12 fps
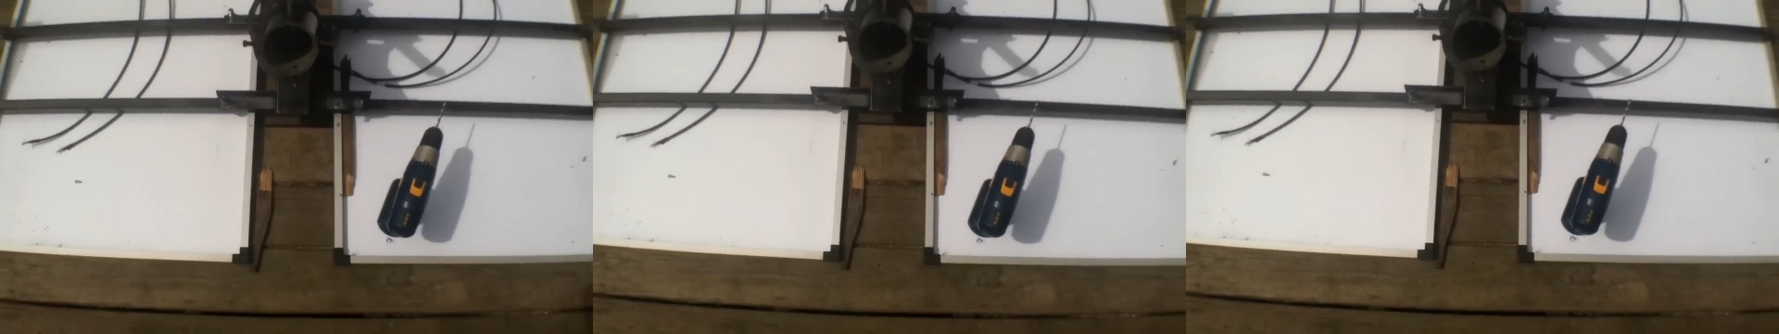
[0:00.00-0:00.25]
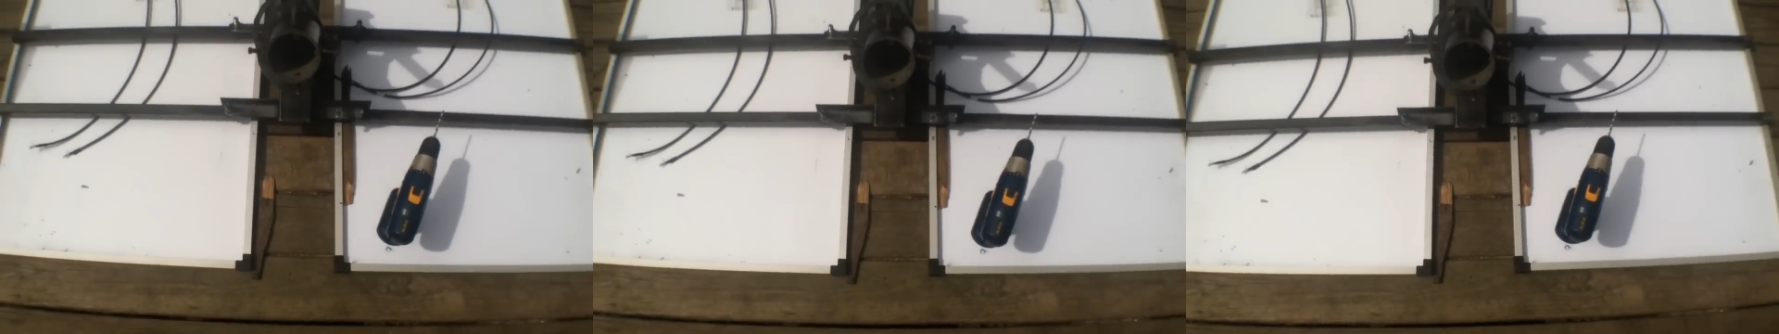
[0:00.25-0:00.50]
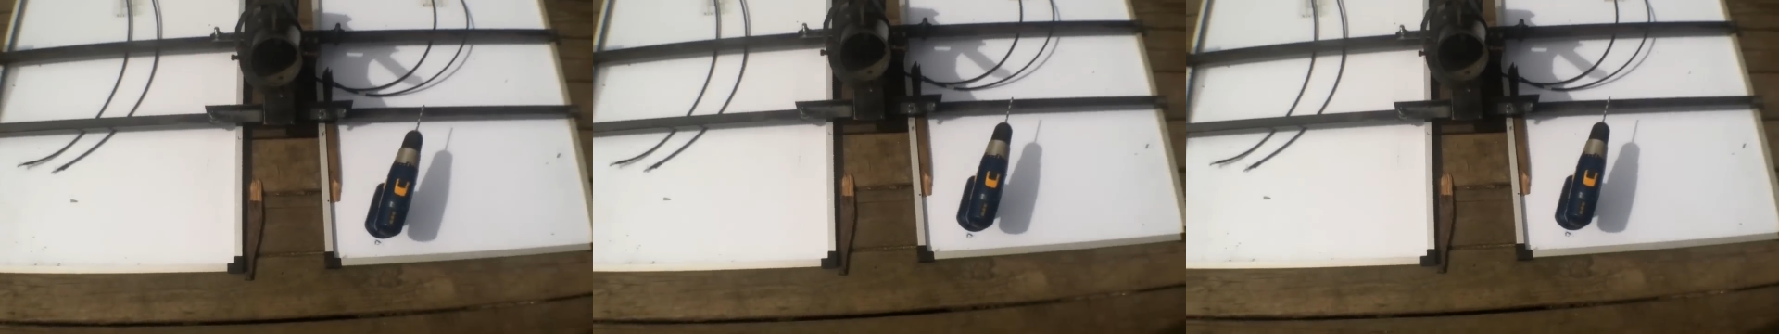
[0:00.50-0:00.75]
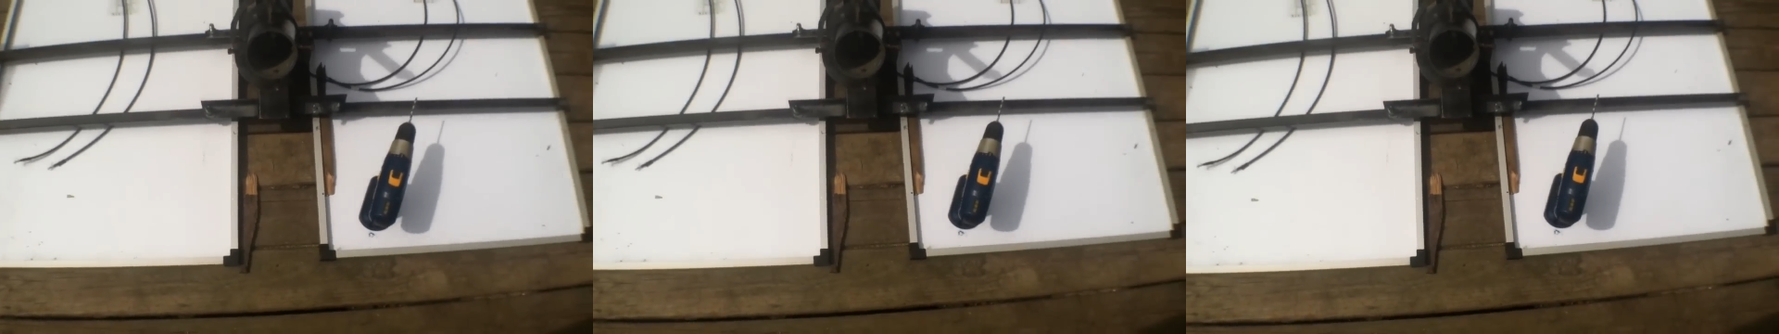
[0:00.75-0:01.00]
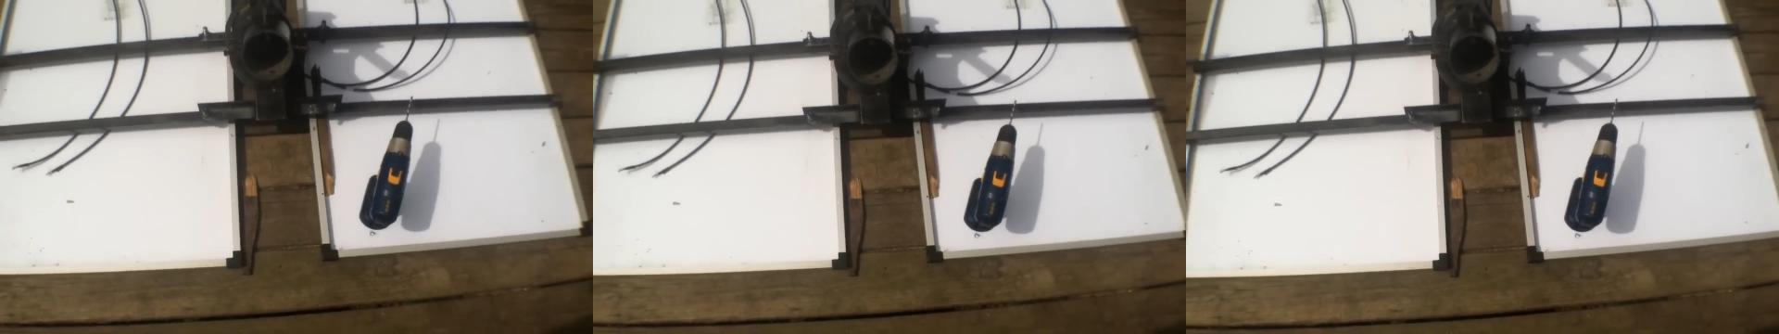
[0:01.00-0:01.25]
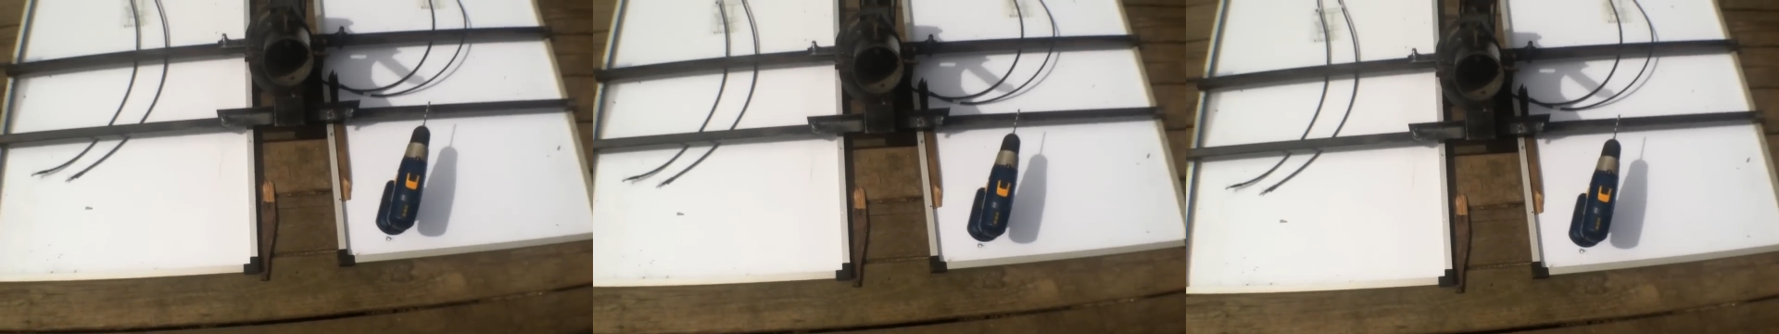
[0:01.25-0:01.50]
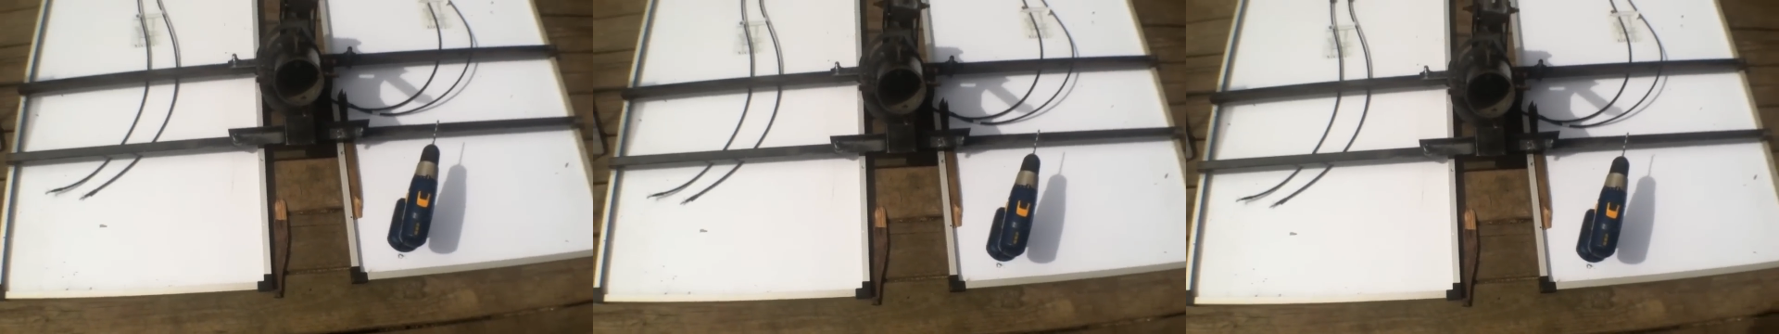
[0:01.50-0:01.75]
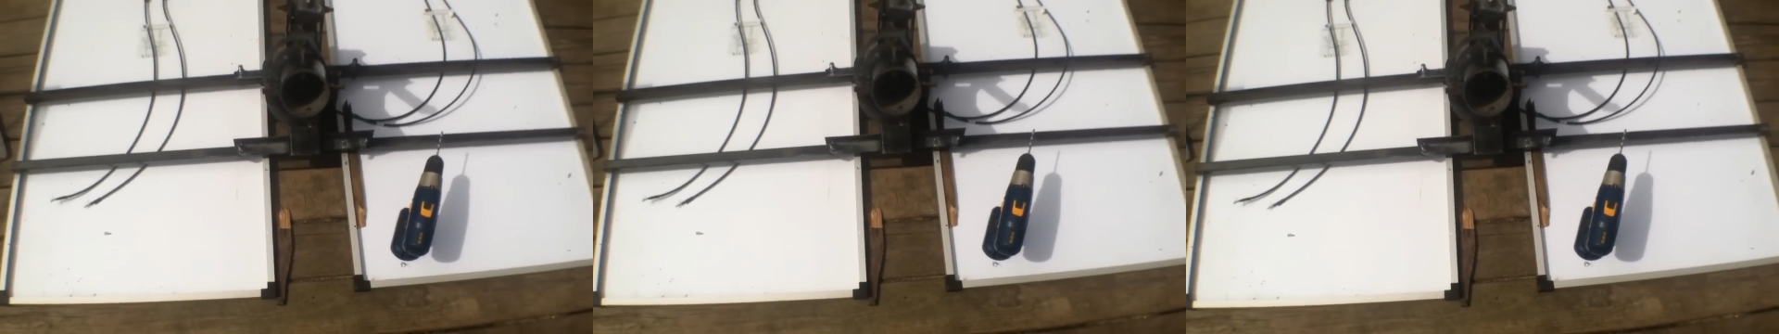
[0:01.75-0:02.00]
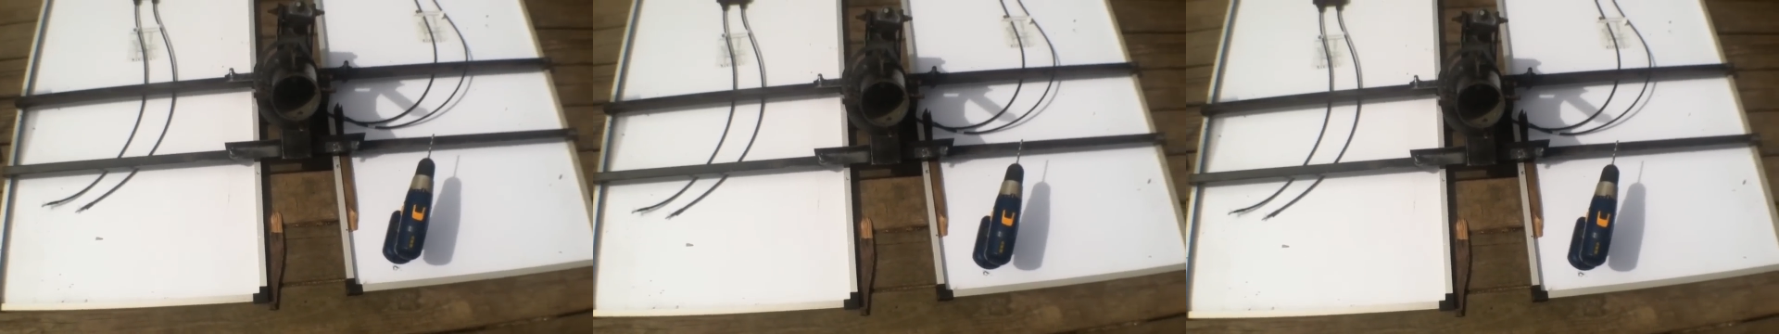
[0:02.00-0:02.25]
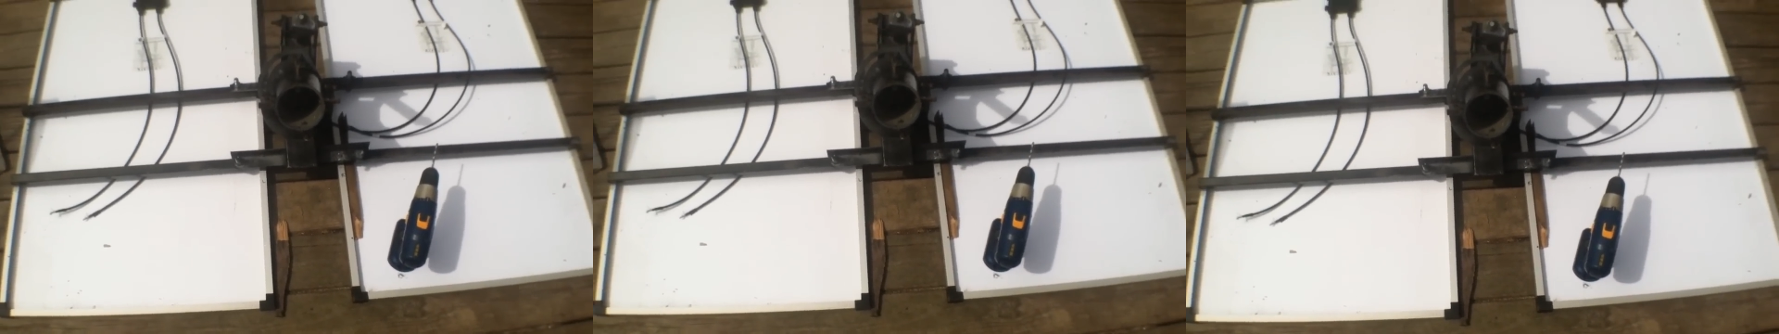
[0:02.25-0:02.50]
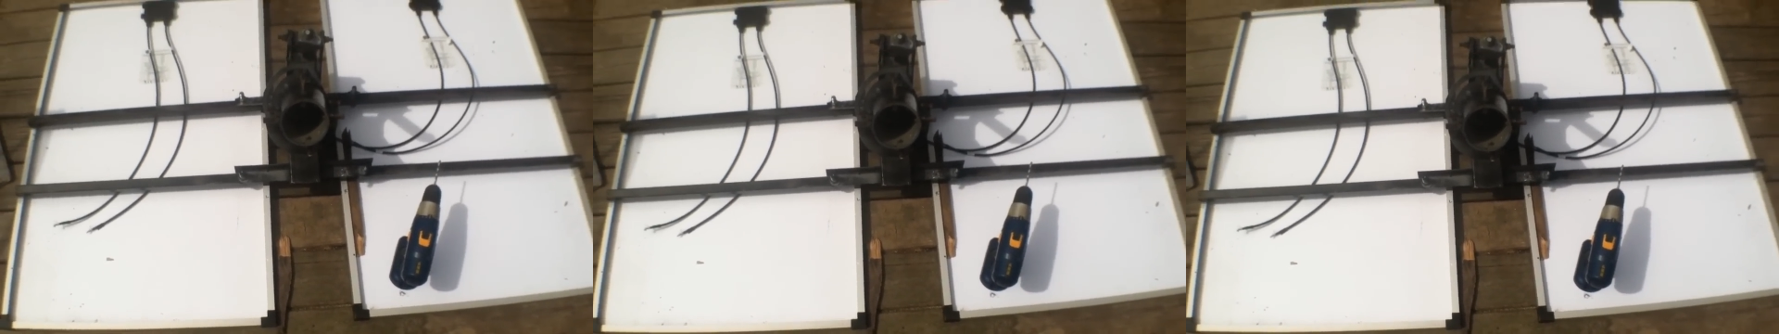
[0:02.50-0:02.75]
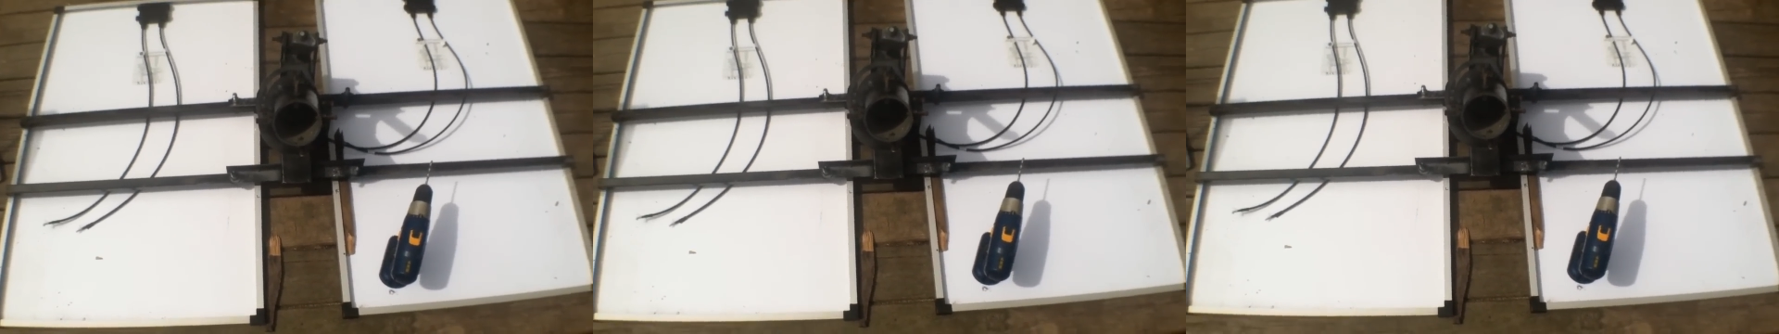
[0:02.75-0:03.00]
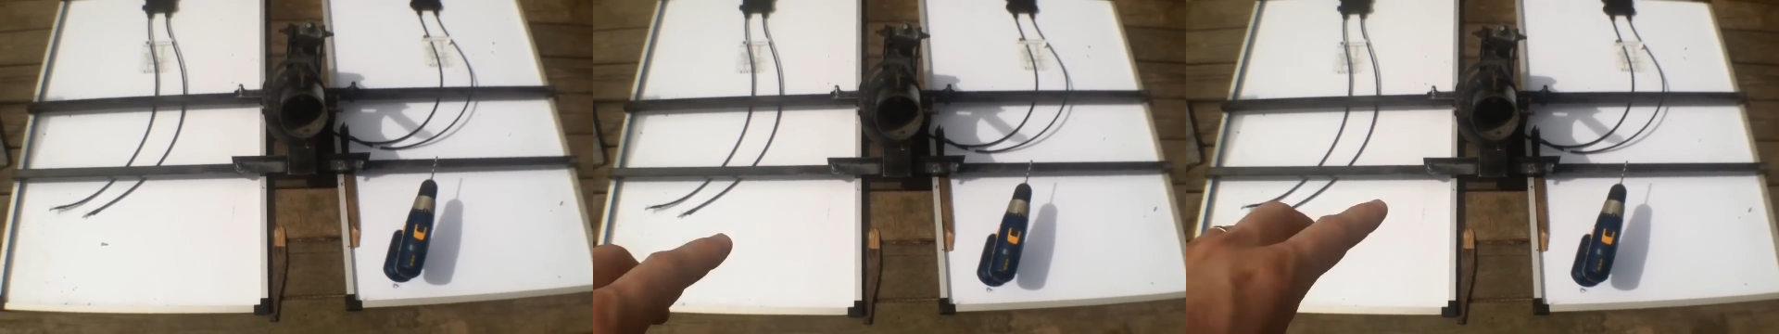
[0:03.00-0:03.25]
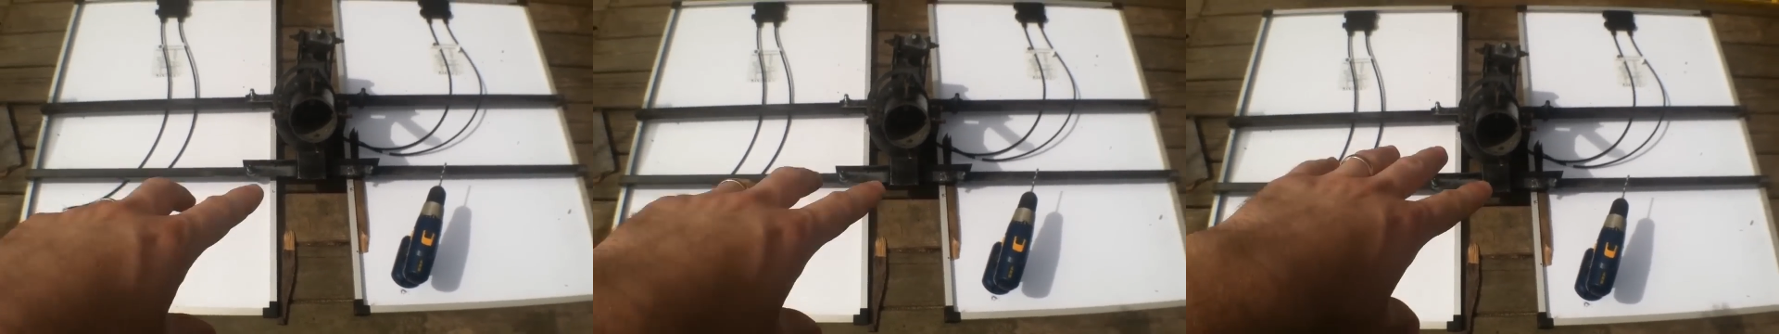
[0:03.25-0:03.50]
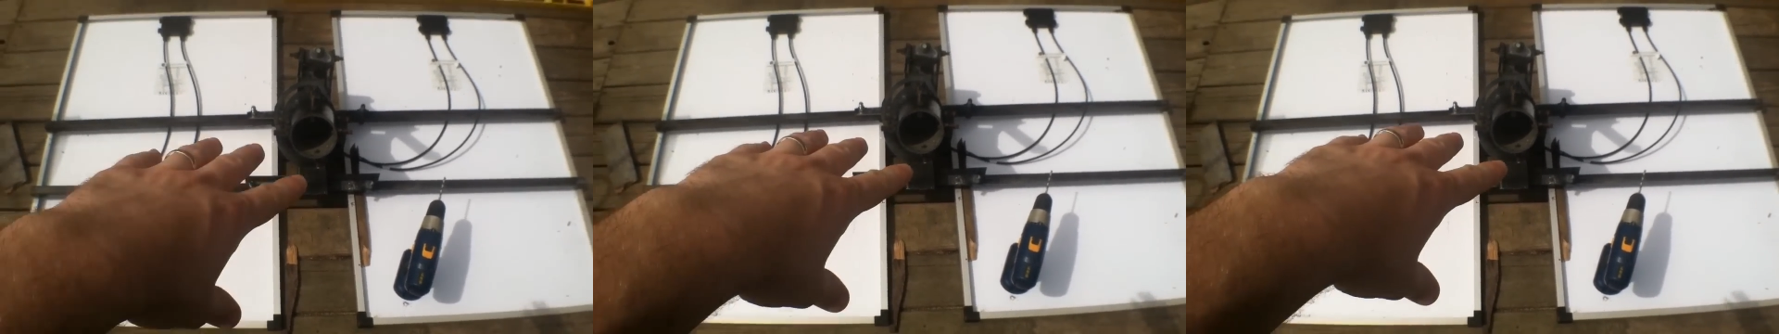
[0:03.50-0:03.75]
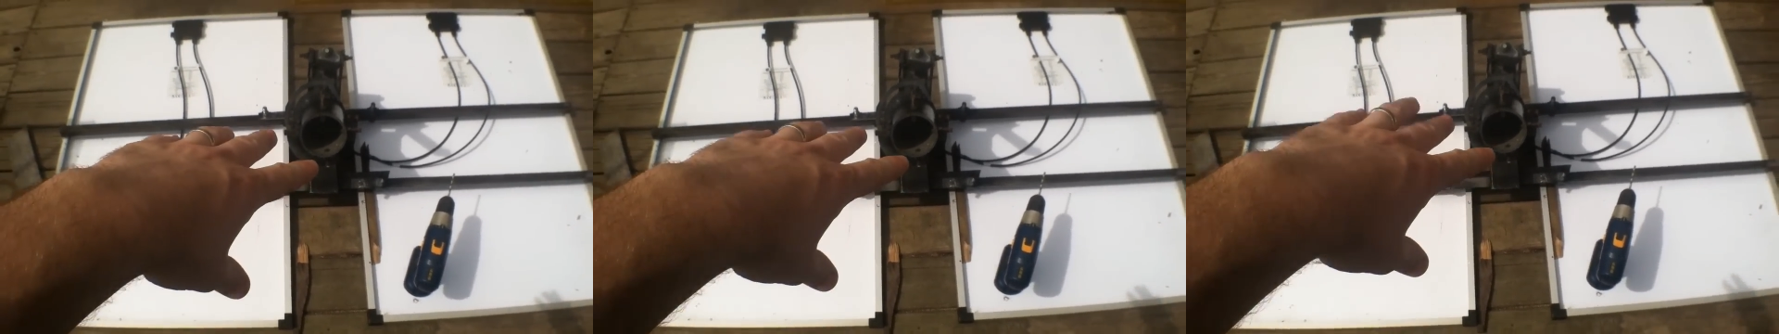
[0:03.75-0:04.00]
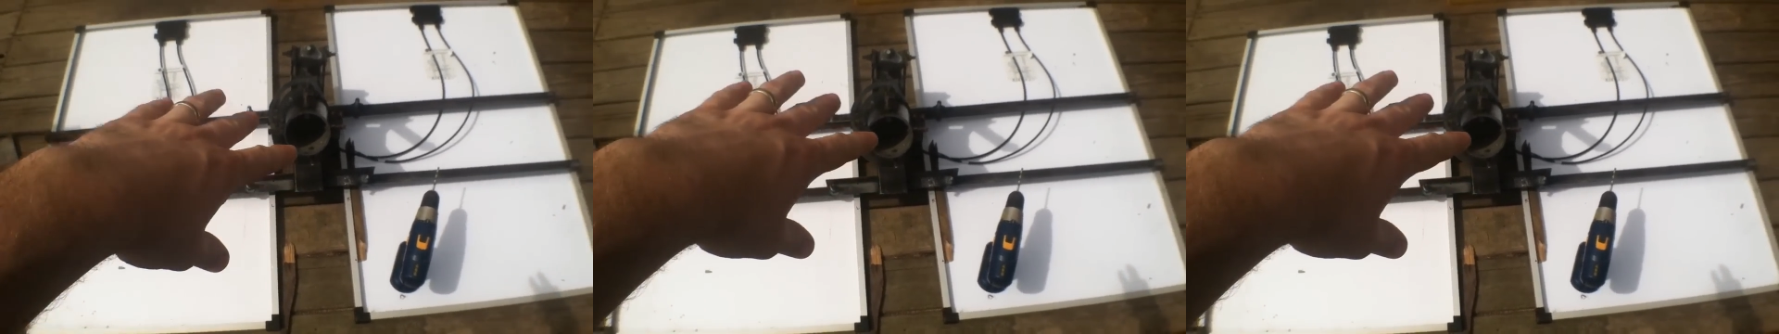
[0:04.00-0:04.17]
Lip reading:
(no speaker visible)